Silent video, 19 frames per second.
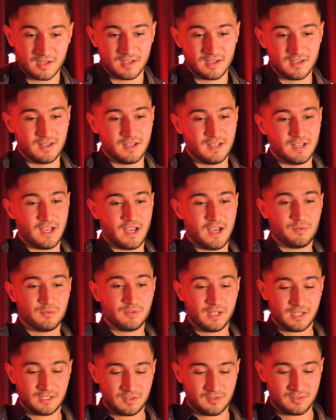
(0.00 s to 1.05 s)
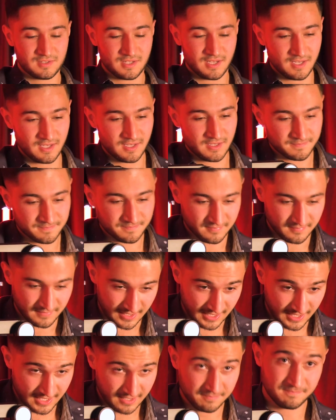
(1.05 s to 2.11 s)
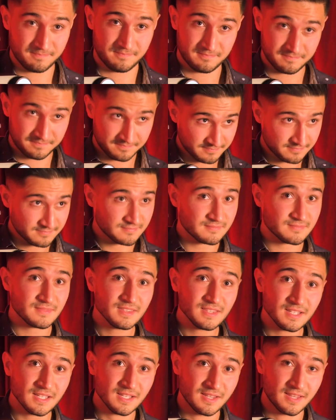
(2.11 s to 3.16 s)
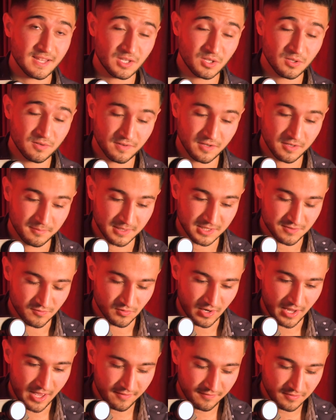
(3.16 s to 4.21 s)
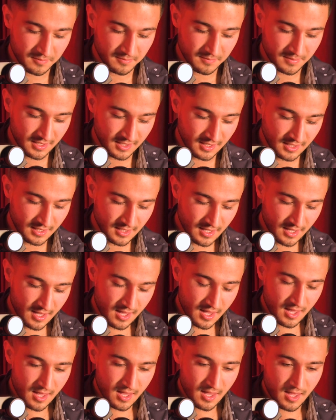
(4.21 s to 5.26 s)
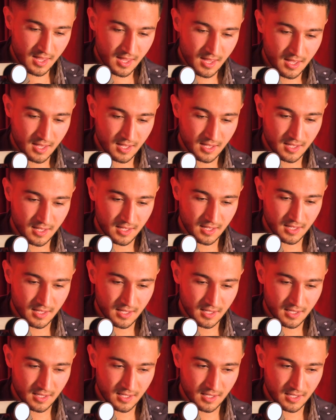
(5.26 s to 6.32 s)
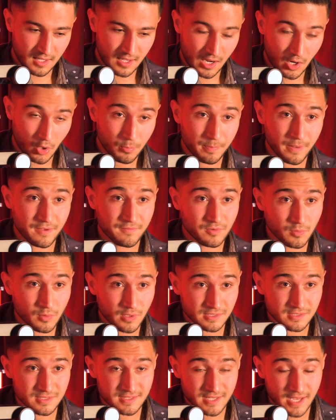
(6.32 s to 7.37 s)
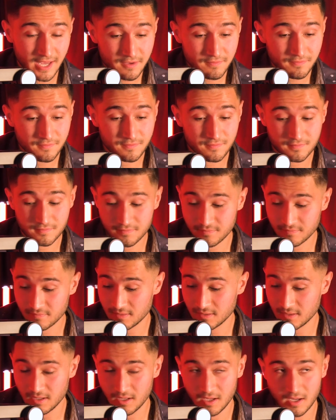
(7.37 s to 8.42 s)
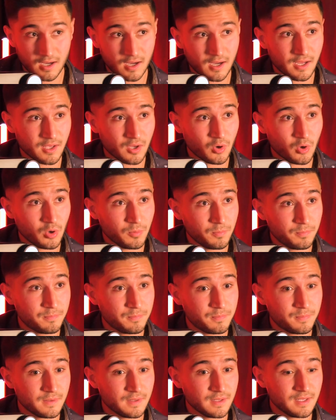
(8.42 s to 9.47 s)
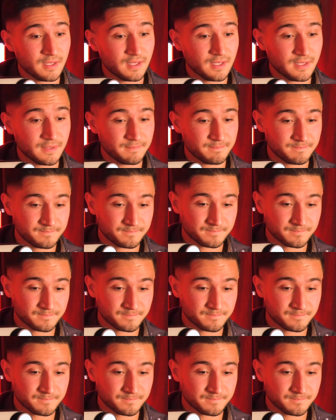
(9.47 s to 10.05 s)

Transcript: I would like to say again, thank you very much for having me. I hope everyone is safe. I hope that